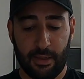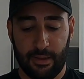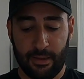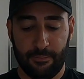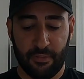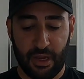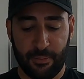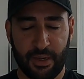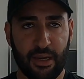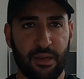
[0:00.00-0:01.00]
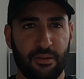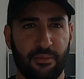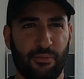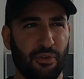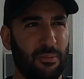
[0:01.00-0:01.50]
Um, I
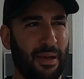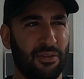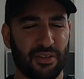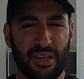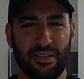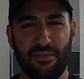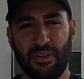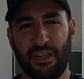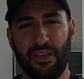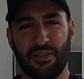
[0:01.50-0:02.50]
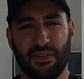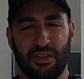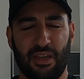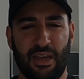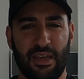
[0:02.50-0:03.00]
paid £3.80 for these
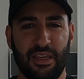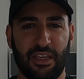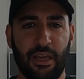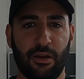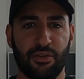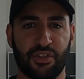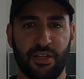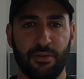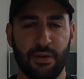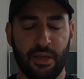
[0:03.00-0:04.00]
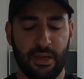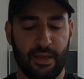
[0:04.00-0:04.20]
at a kilo sale.